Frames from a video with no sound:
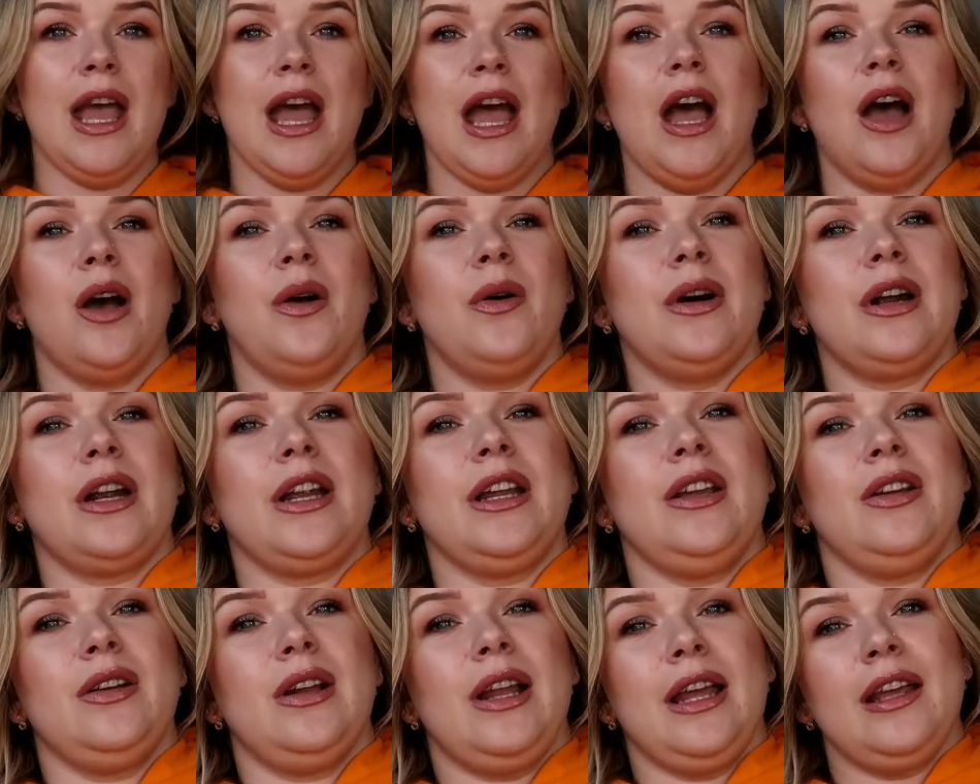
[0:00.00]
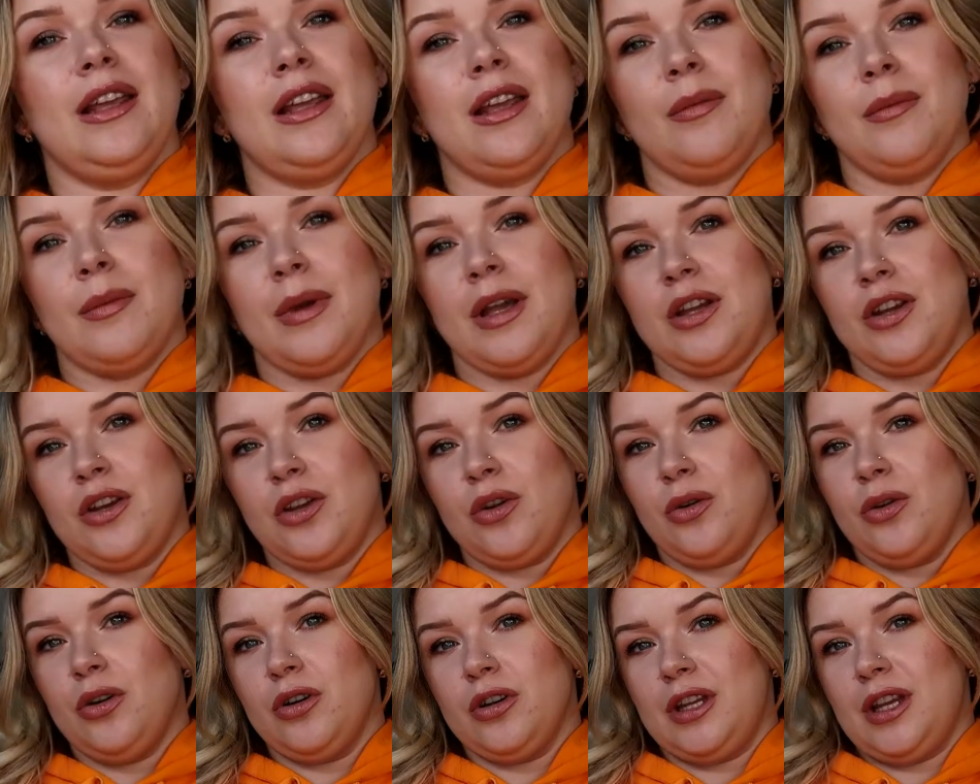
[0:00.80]
How are you liking my
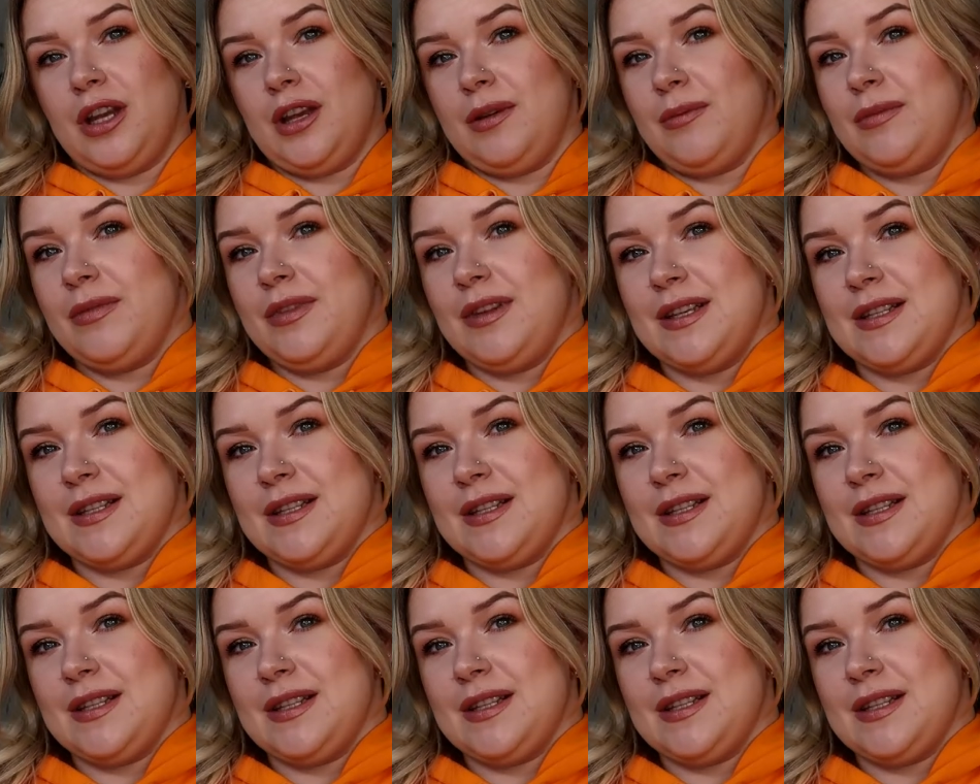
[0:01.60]
new hoodie?